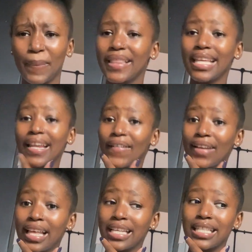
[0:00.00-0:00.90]
But then I
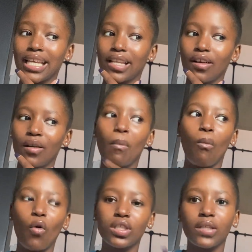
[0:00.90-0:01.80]
realized that
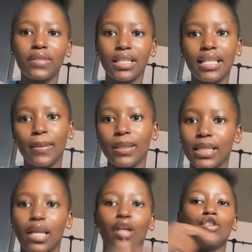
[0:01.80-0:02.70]
most of the tablets
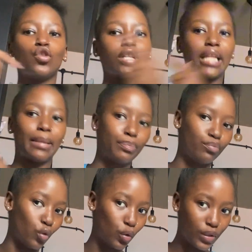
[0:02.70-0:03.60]
that I took
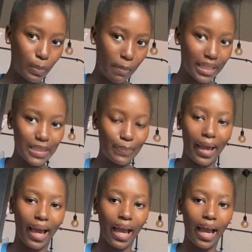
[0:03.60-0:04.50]
those months
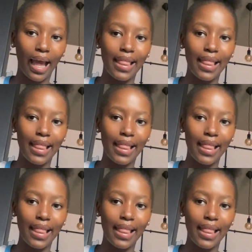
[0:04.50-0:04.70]
back,